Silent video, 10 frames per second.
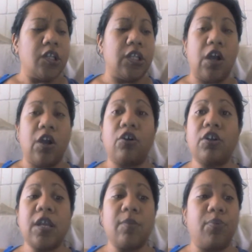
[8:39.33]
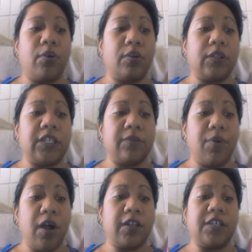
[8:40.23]
The early
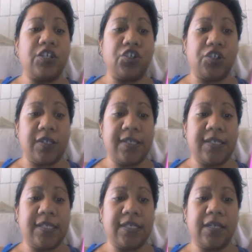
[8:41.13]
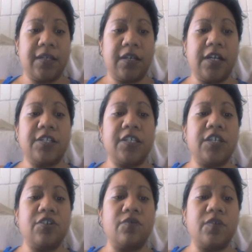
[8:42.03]
Polynesians
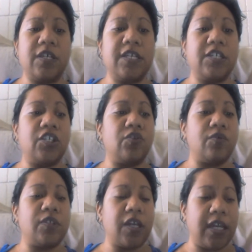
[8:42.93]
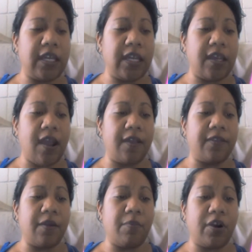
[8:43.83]
continued east to Tahiti
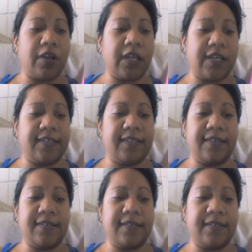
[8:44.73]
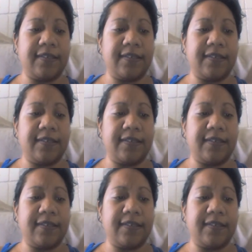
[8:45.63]
and the Marquesas.